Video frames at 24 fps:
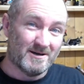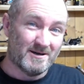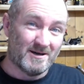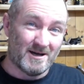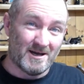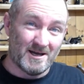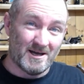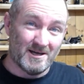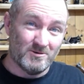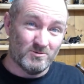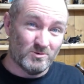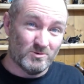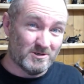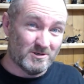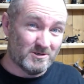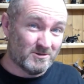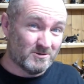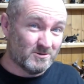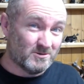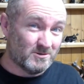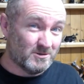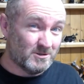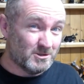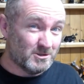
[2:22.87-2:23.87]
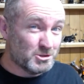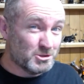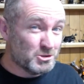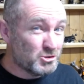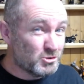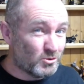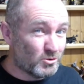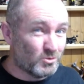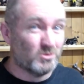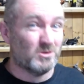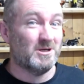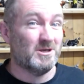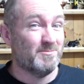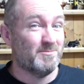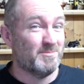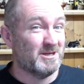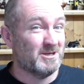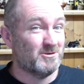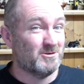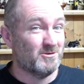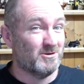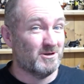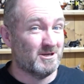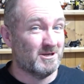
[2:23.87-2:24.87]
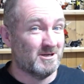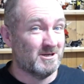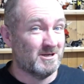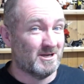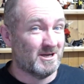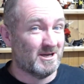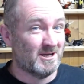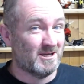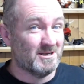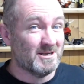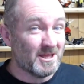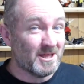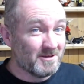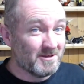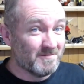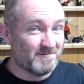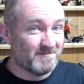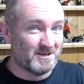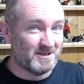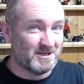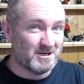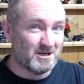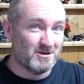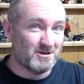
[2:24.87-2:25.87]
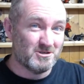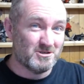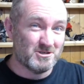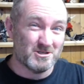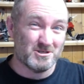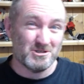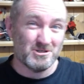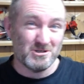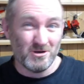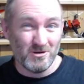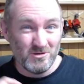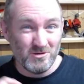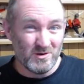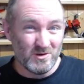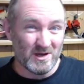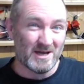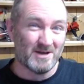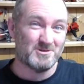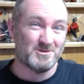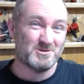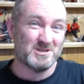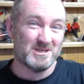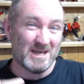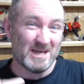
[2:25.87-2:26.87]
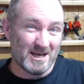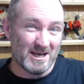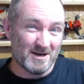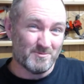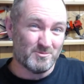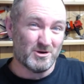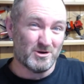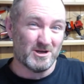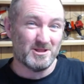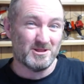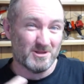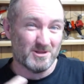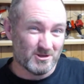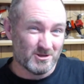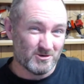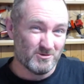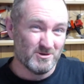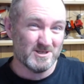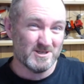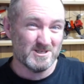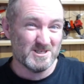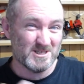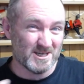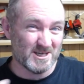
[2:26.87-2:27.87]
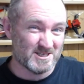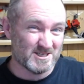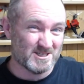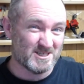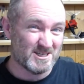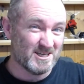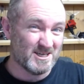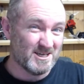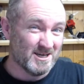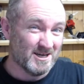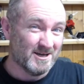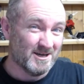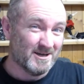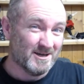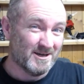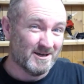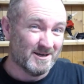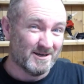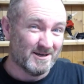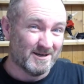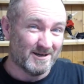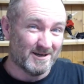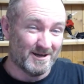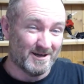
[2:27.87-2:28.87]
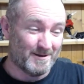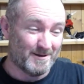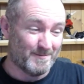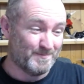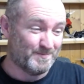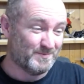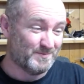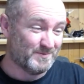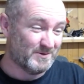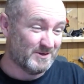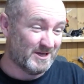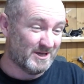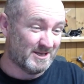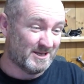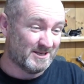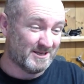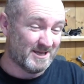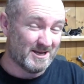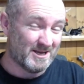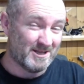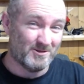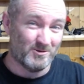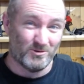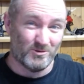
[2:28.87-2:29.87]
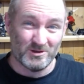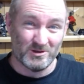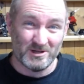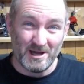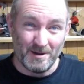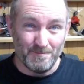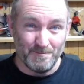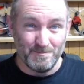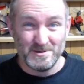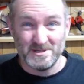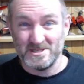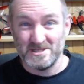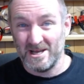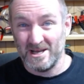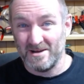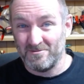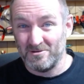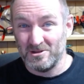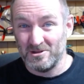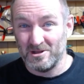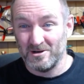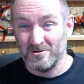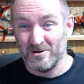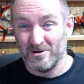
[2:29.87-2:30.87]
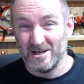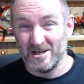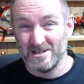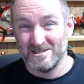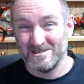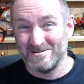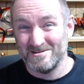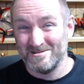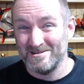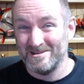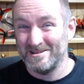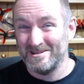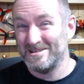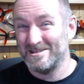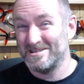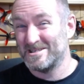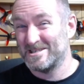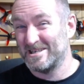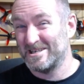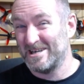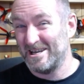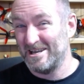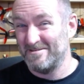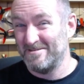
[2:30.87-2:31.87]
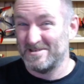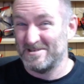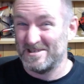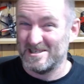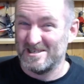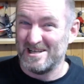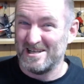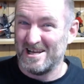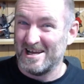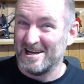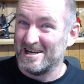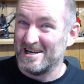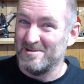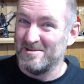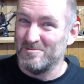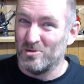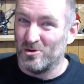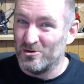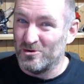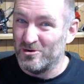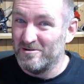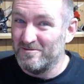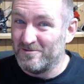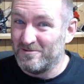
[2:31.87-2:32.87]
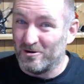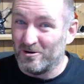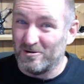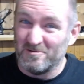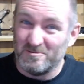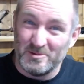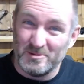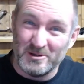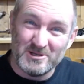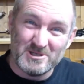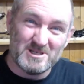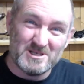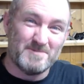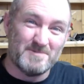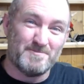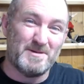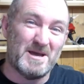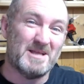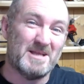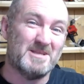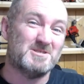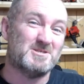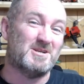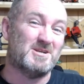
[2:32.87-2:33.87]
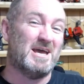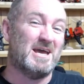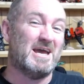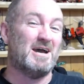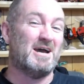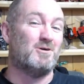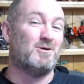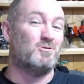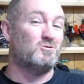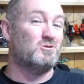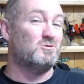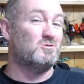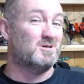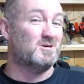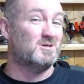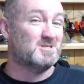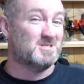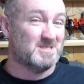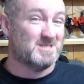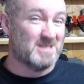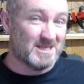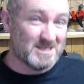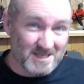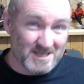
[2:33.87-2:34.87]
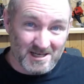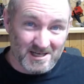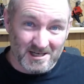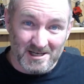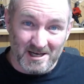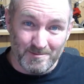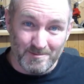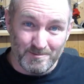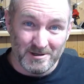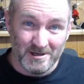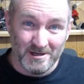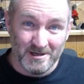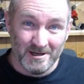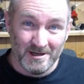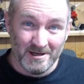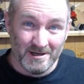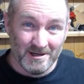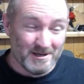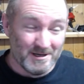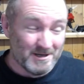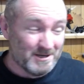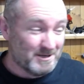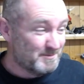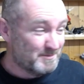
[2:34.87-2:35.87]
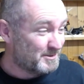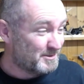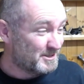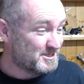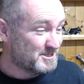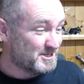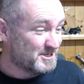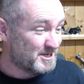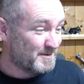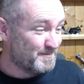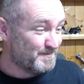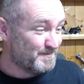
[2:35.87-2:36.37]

I will shortly be doing another video just showing you how to calibrate the 360 and getting all the compass and everything right. This kind of is slightly more involved because it depends on how you are setting it up. But